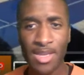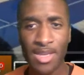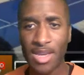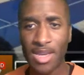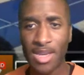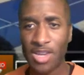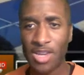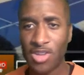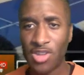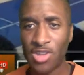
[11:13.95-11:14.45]

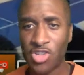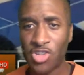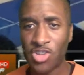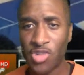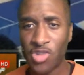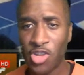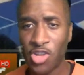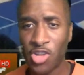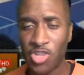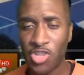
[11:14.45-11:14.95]
and our
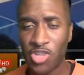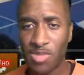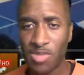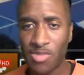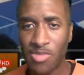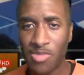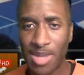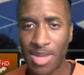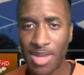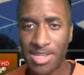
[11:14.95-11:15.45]
trail should be
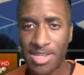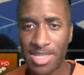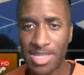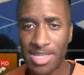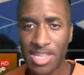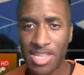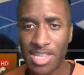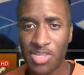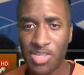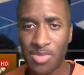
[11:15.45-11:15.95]
watching
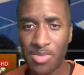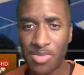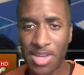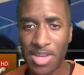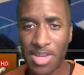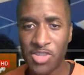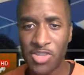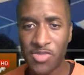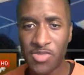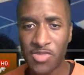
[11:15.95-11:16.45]
these
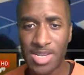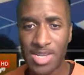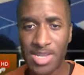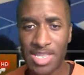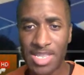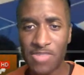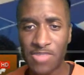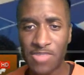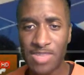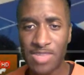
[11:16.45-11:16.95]
players for
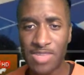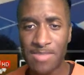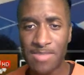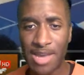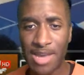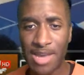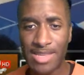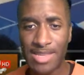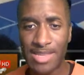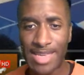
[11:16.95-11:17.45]
any
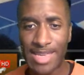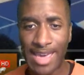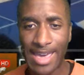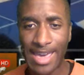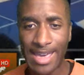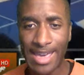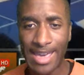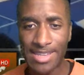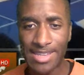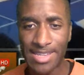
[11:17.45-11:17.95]
rebounding
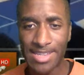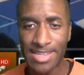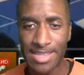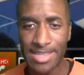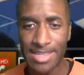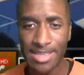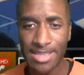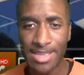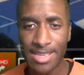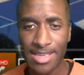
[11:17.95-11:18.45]
action.
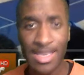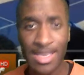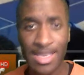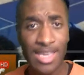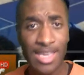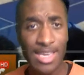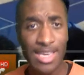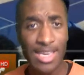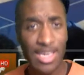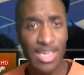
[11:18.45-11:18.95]

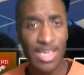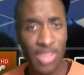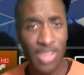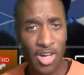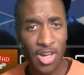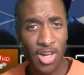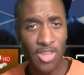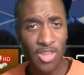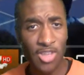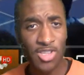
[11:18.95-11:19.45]
And
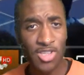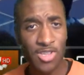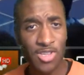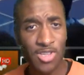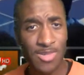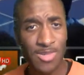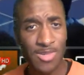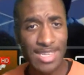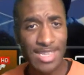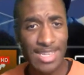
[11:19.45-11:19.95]

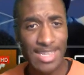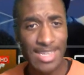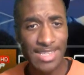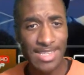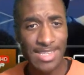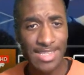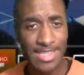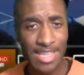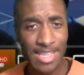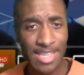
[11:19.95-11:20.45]
also, again,
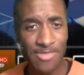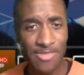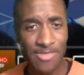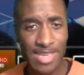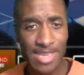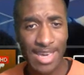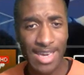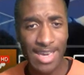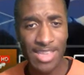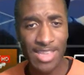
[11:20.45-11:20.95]
just like we
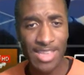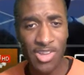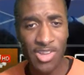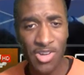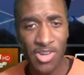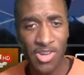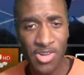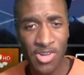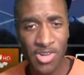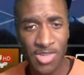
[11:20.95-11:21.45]
had
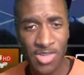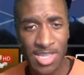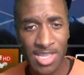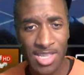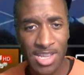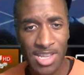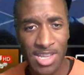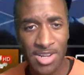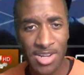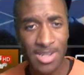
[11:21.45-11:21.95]

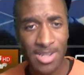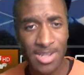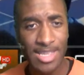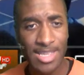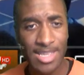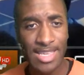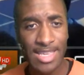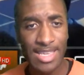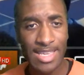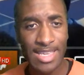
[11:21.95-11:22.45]
earlier
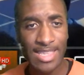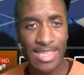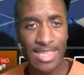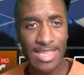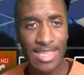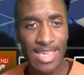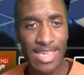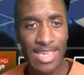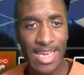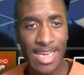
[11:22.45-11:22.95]
in the
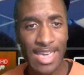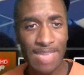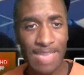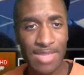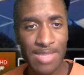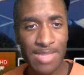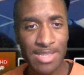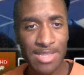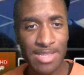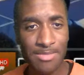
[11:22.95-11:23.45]
game,
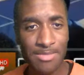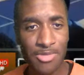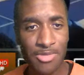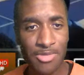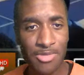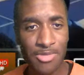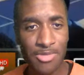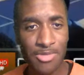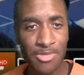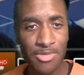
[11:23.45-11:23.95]
it's
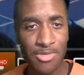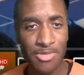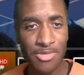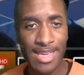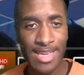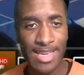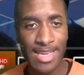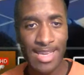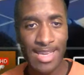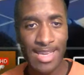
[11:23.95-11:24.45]
important that